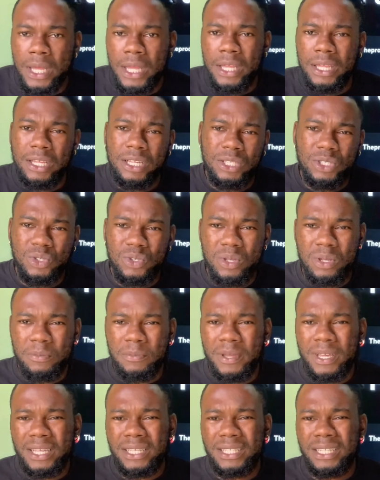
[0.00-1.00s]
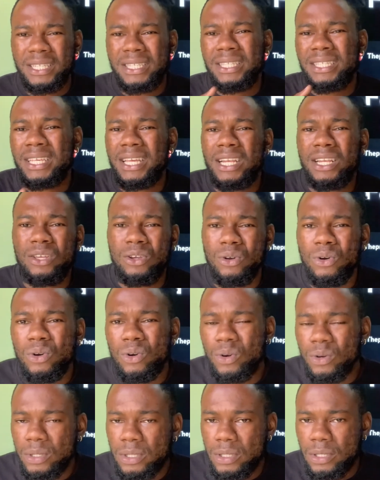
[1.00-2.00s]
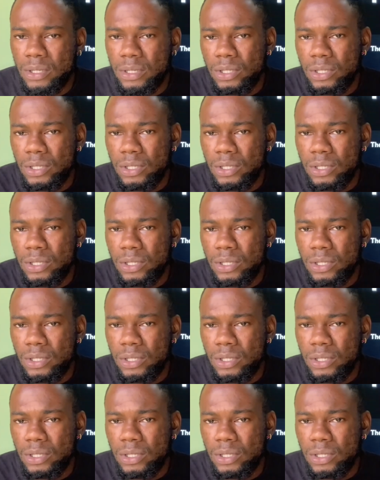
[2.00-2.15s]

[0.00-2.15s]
You see me and say sell you out.